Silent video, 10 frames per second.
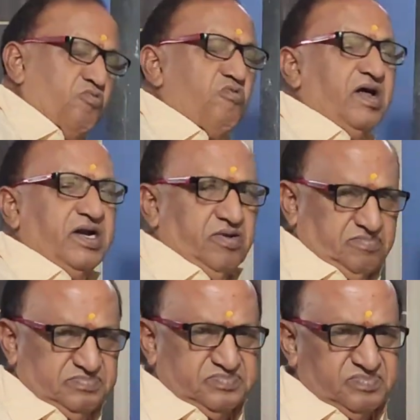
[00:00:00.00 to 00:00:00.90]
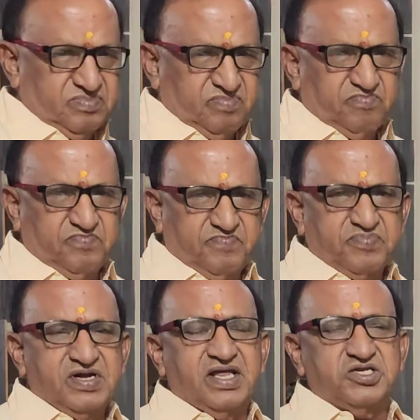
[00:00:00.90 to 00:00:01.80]

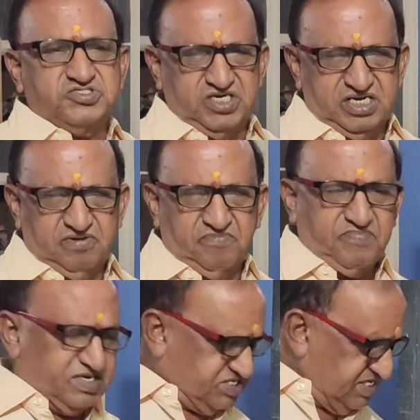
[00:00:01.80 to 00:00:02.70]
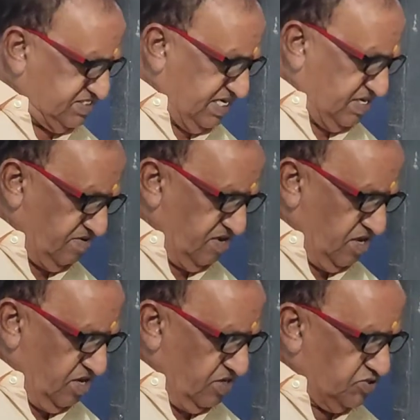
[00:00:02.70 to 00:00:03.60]
Kharib chedu, purchase chedu.
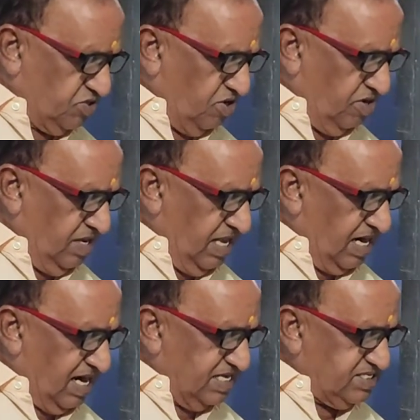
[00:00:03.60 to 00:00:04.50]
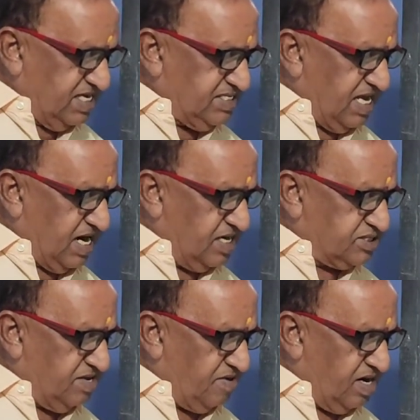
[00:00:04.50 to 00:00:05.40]
So, like that there are
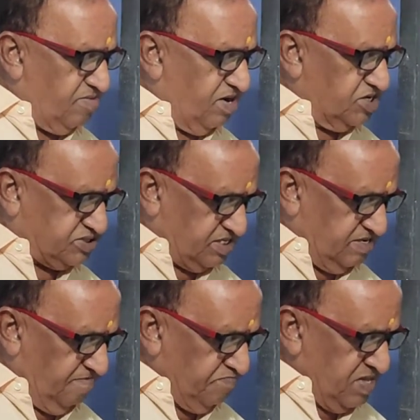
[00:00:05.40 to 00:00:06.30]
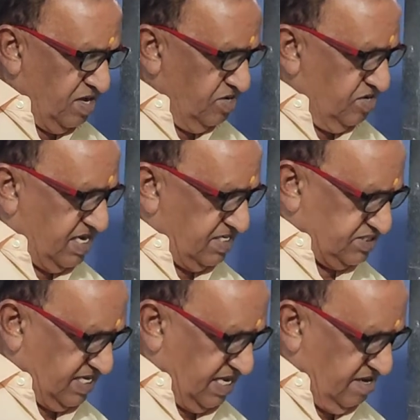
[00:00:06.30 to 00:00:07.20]
several words we can
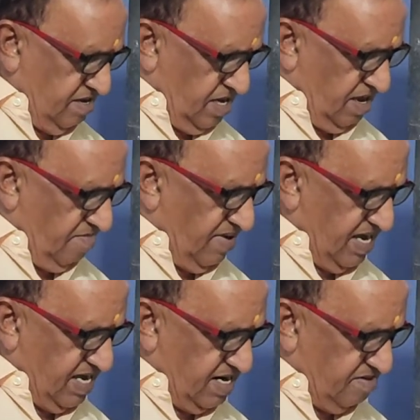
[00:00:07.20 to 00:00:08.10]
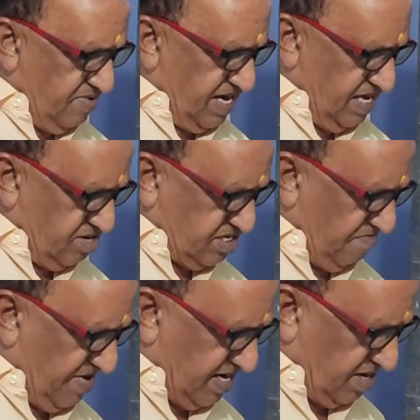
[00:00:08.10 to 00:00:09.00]
see buy and break
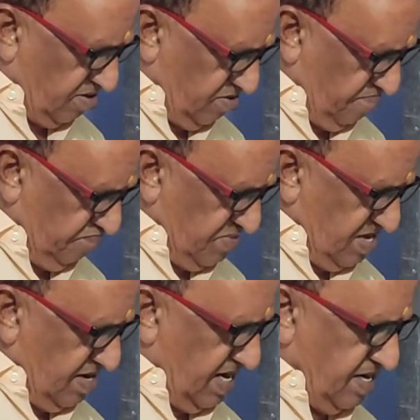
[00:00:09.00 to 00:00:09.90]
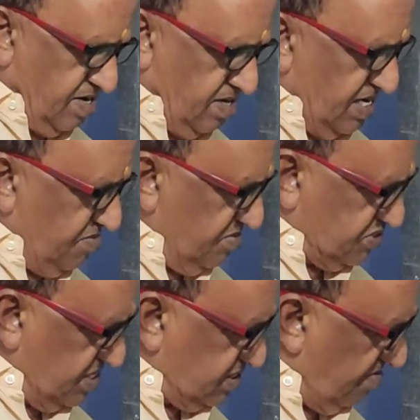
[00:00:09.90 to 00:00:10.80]
chepan, And let me
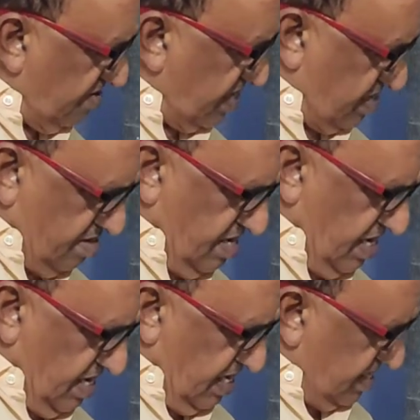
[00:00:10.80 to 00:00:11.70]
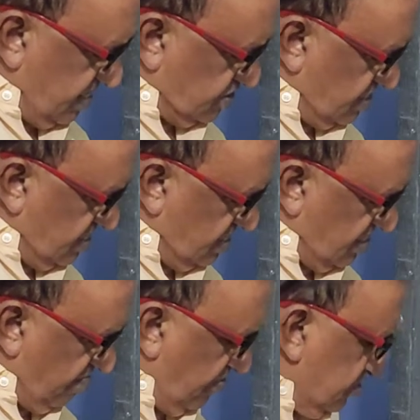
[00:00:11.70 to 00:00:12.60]
see some other interesting
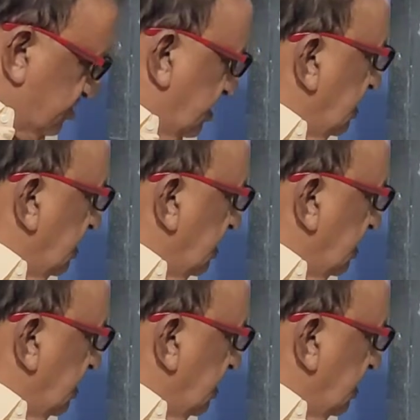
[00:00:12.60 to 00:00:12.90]
examples.